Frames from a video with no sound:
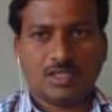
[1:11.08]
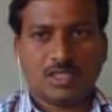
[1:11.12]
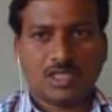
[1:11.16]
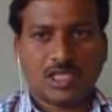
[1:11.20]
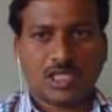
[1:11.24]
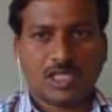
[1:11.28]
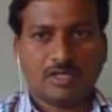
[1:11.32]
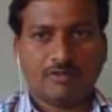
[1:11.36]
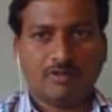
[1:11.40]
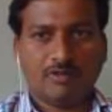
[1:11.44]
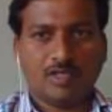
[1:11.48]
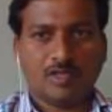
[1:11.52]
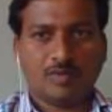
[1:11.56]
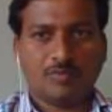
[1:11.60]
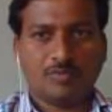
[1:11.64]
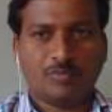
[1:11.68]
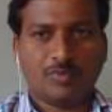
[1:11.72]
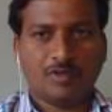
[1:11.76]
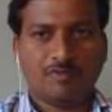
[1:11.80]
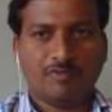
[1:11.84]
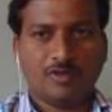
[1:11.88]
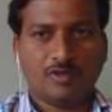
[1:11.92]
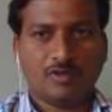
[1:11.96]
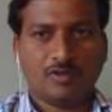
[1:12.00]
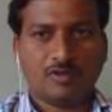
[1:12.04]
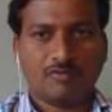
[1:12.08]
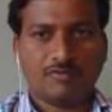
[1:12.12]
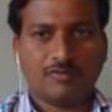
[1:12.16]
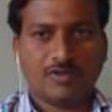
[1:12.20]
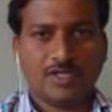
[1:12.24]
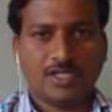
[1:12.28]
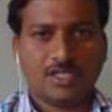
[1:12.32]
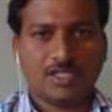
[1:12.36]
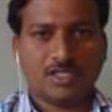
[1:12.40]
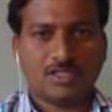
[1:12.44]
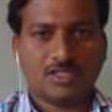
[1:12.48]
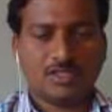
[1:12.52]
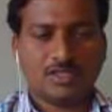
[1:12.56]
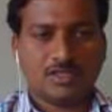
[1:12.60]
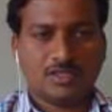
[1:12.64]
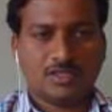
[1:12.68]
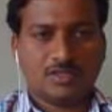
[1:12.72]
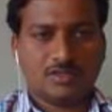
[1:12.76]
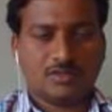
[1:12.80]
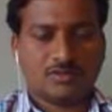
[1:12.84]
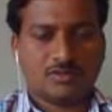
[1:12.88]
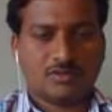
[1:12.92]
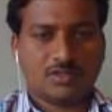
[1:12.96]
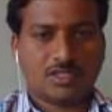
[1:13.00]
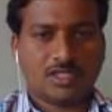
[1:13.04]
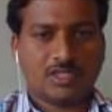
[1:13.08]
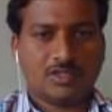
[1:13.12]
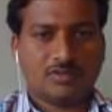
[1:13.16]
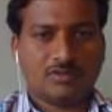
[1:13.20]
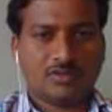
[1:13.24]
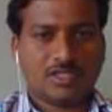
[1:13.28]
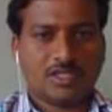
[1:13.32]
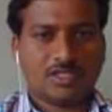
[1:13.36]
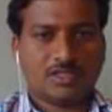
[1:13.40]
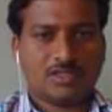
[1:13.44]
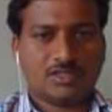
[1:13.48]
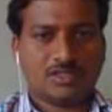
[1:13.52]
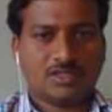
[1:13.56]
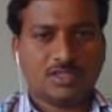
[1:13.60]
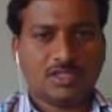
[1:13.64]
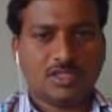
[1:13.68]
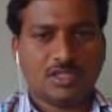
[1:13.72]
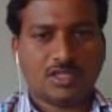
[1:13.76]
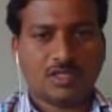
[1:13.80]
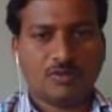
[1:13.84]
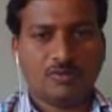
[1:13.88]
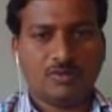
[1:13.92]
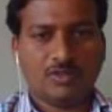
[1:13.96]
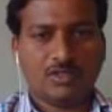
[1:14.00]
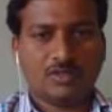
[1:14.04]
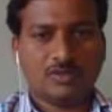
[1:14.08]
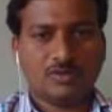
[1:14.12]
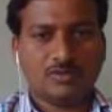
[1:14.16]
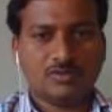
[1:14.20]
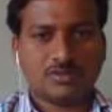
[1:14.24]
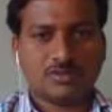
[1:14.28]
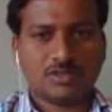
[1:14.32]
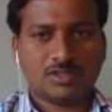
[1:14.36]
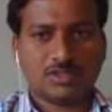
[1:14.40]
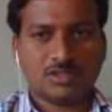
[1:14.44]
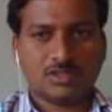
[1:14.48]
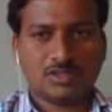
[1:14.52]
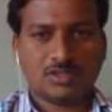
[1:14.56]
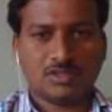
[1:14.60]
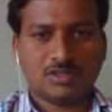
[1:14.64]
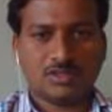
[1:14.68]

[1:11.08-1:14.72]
having a preview of it so that you can see how it looks.